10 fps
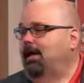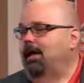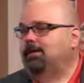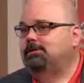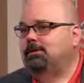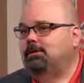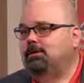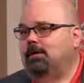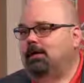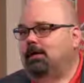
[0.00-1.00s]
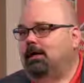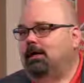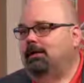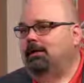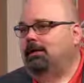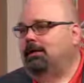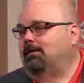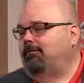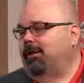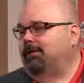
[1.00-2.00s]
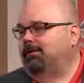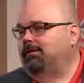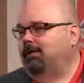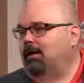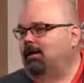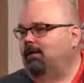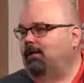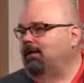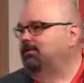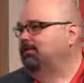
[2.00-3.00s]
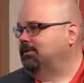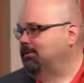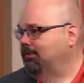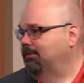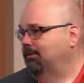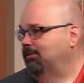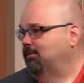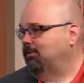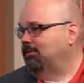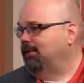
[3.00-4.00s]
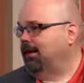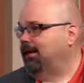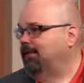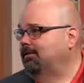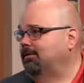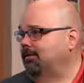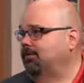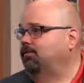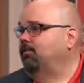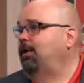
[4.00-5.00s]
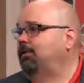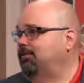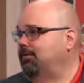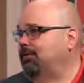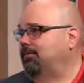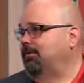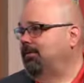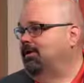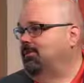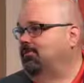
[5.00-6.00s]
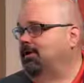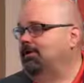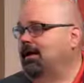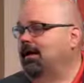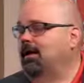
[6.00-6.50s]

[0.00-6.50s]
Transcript: And so, uh, in, in fact, it's not if there's going to be a ransomware attack, it's, it's when there's going to be a ransomware attack. Sure.